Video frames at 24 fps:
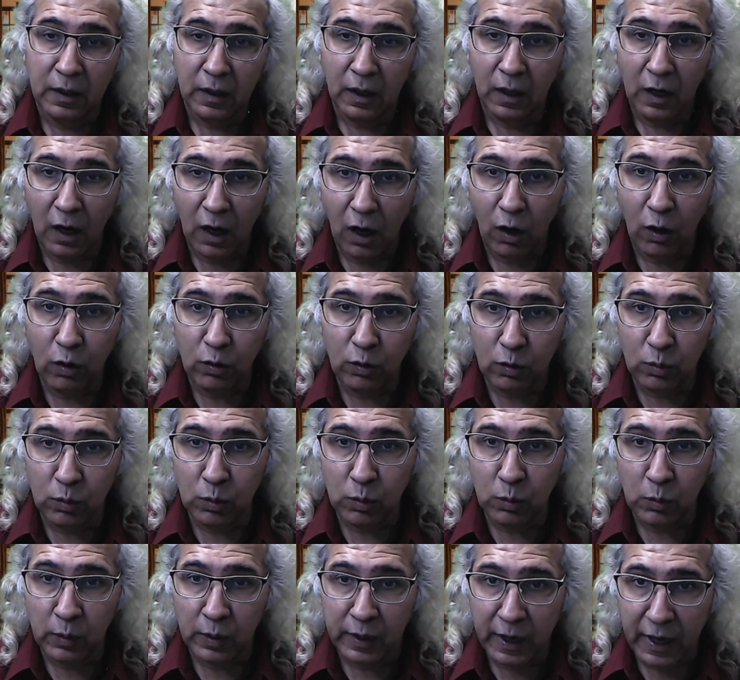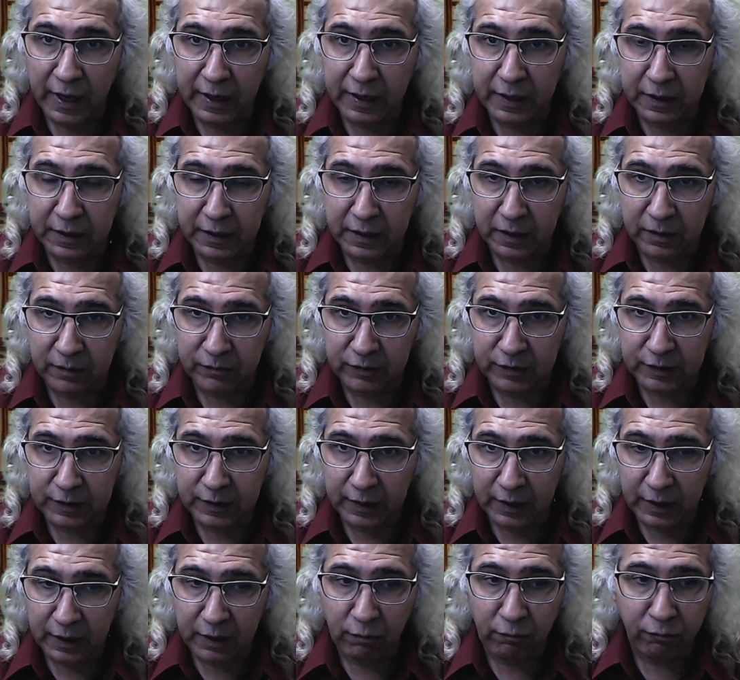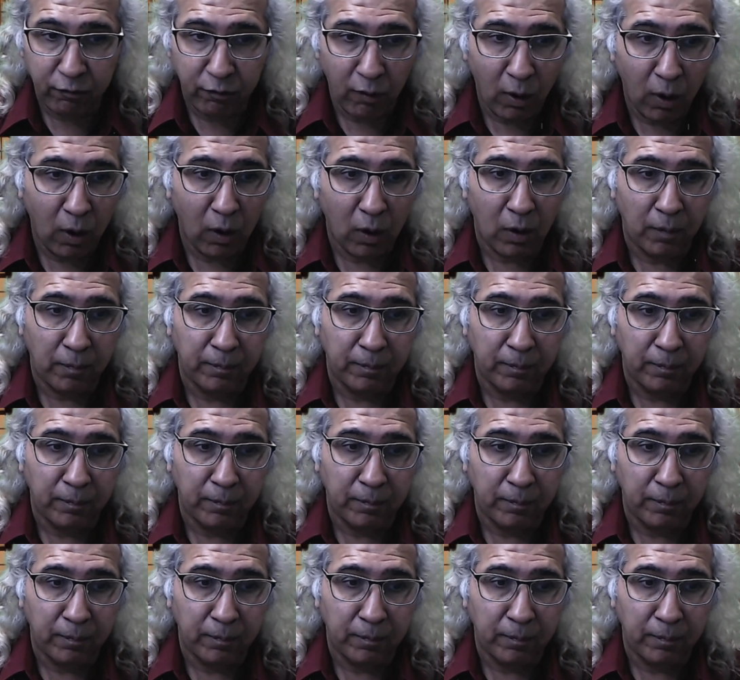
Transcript: how do narratives inform